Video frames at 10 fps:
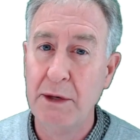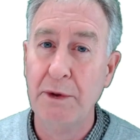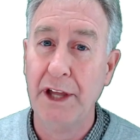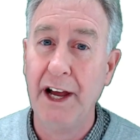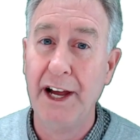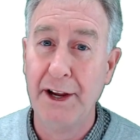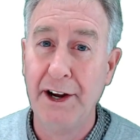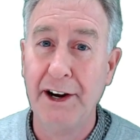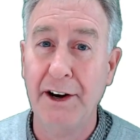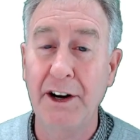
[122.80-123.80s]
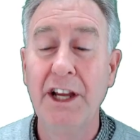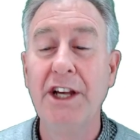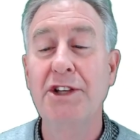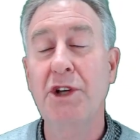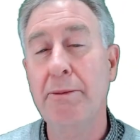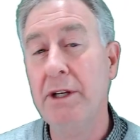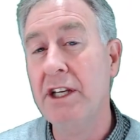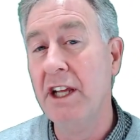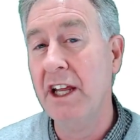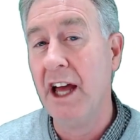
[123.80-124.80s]
equal to IR. So I'm
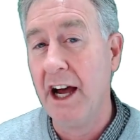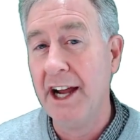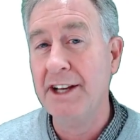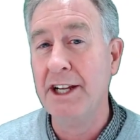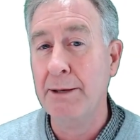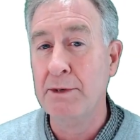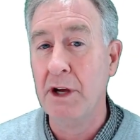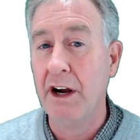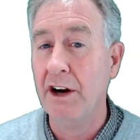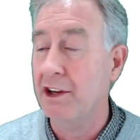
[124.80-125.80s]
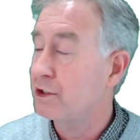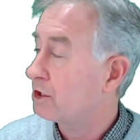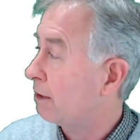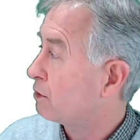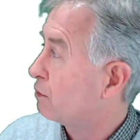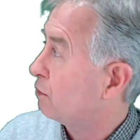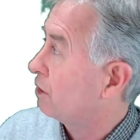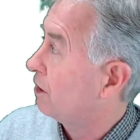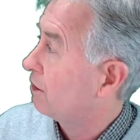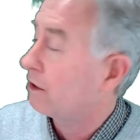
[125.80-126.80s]
going to take I times R and substitute
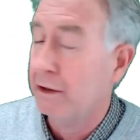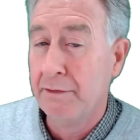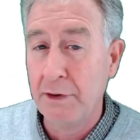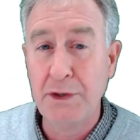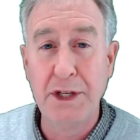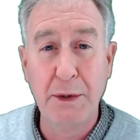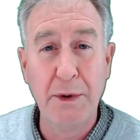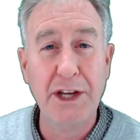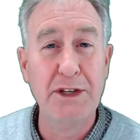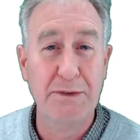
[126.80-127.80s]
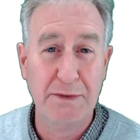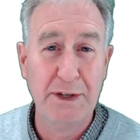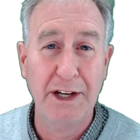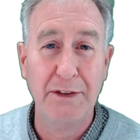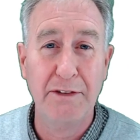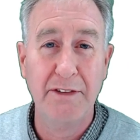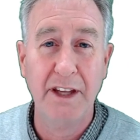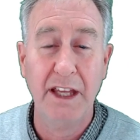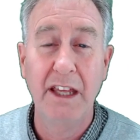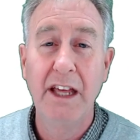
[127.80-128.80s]
it into the first equation for delta
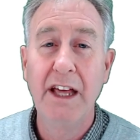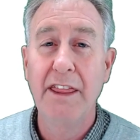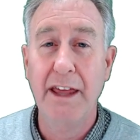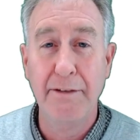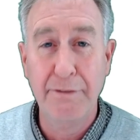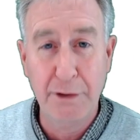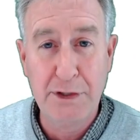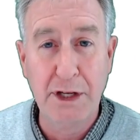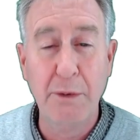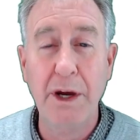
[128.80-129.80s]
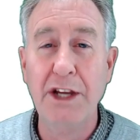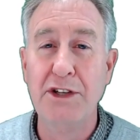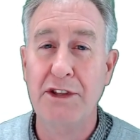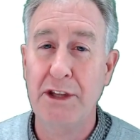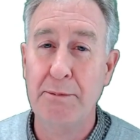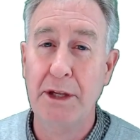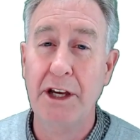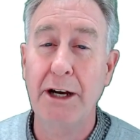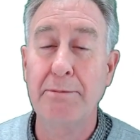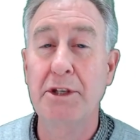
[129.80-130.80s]
V. That first equation then
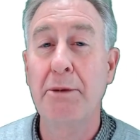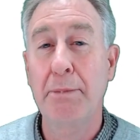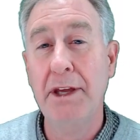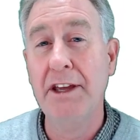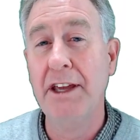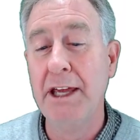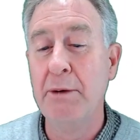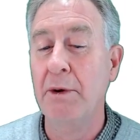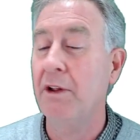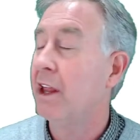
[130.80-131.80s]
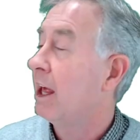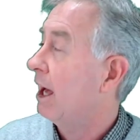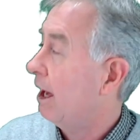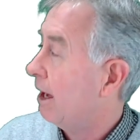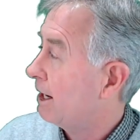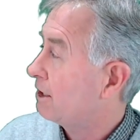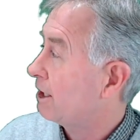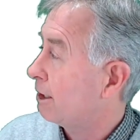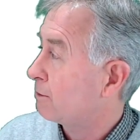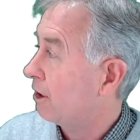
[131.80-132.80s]
becomes P equal I
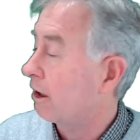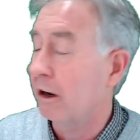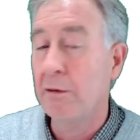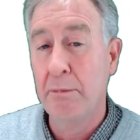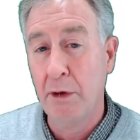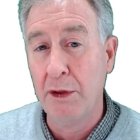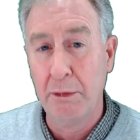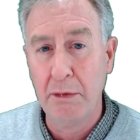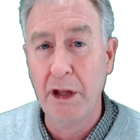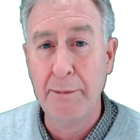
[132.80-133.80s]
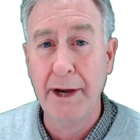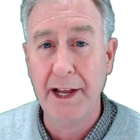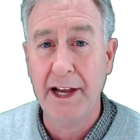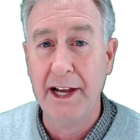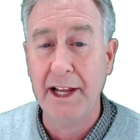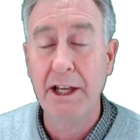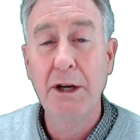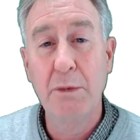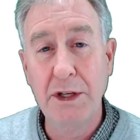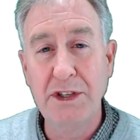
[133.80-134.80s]
times R multiplied by I,
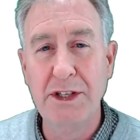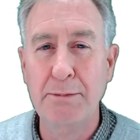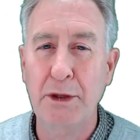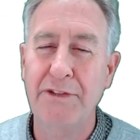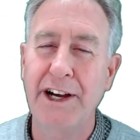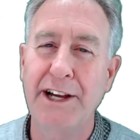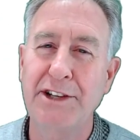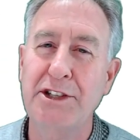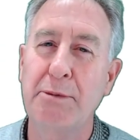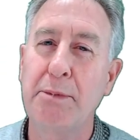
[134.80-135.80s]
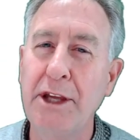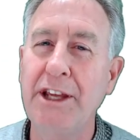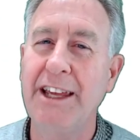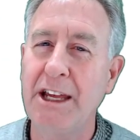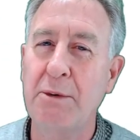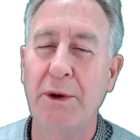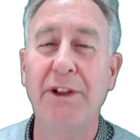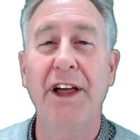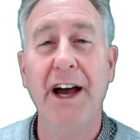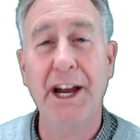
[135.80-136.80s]
which simplifies to P
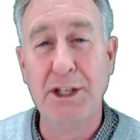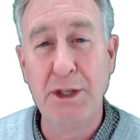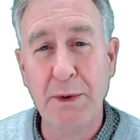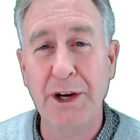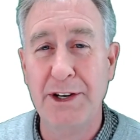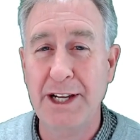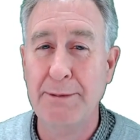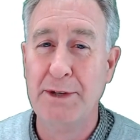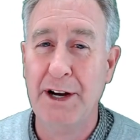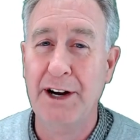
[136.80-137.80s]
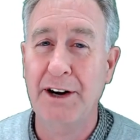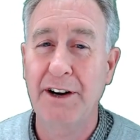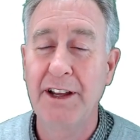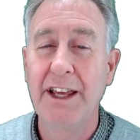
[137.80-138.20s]
equal I squared times R.